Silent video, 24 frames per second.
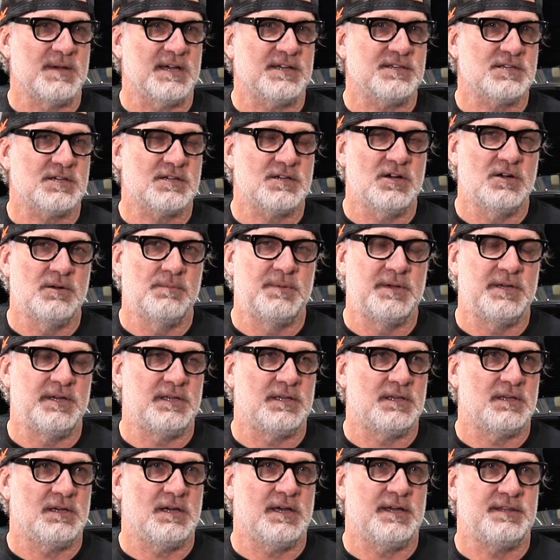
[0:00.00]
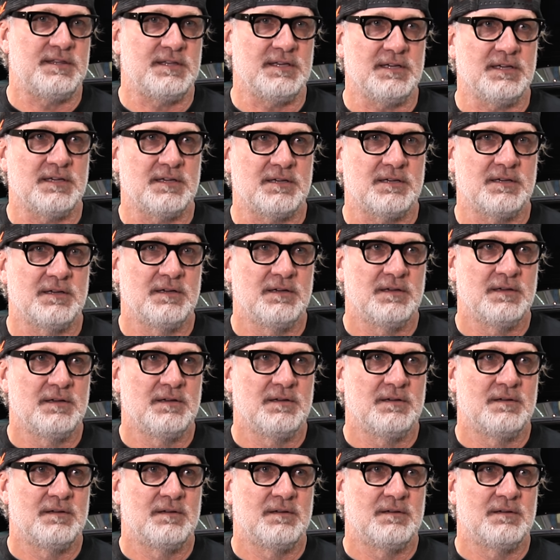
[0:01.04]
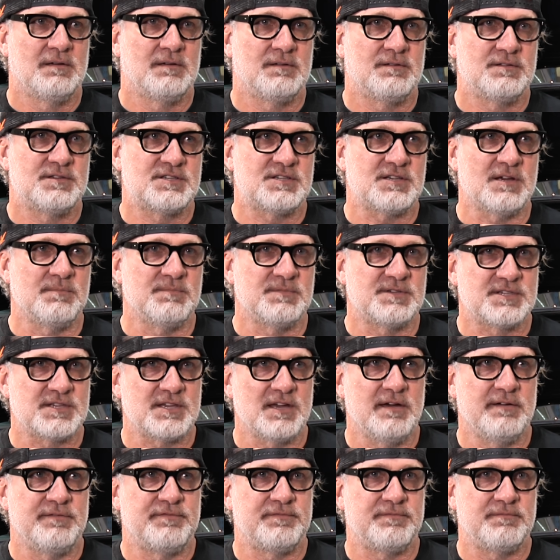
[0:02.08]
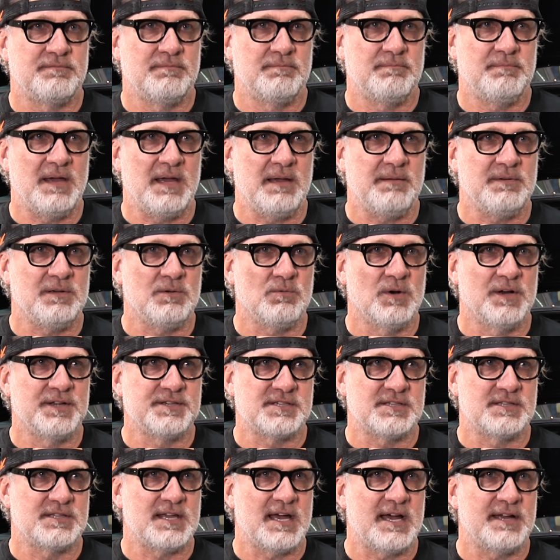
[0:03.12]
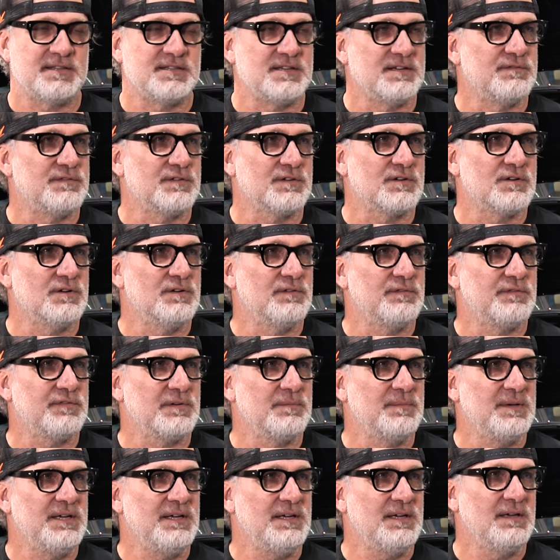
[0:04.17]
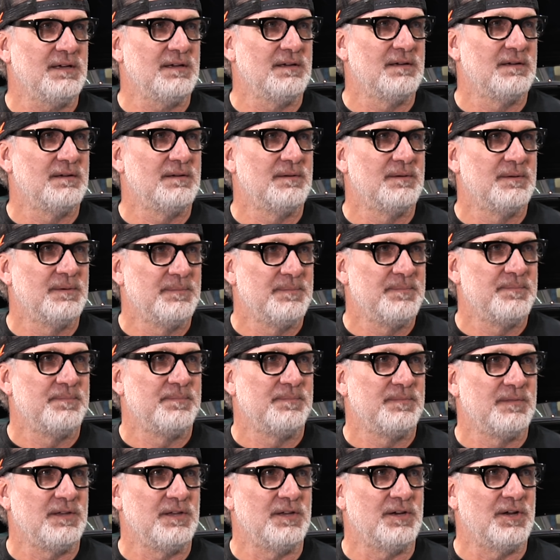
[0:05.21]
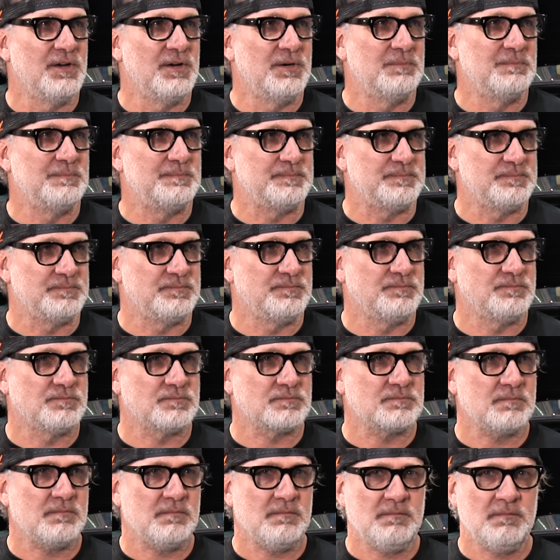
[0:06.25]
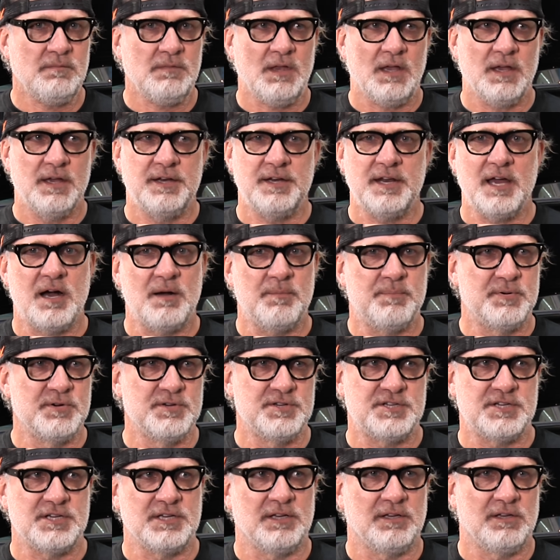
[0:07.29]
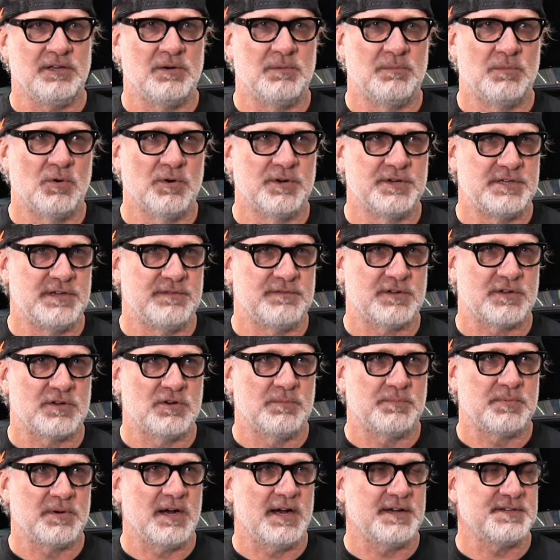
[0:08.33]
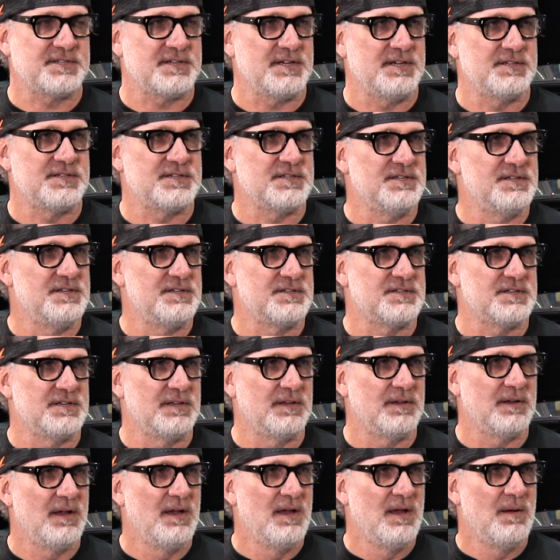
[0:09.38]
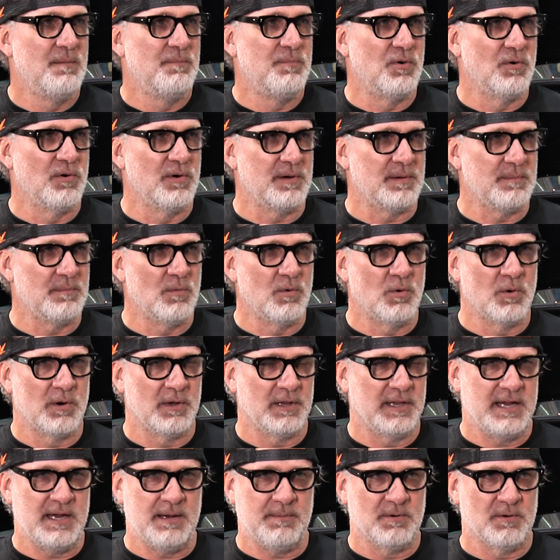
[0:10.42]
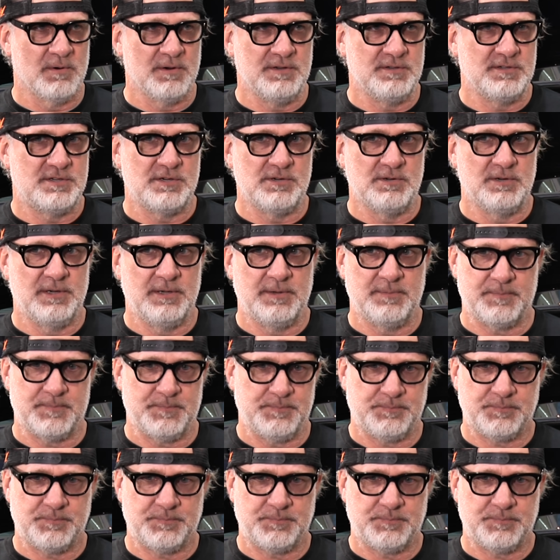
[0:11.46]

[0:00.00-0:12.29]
Mexico, but I think some stuff maybe wasn't that difficult for me, you know? Yeah. And now pushing, you know, more difficult processes and pouring more labor into it.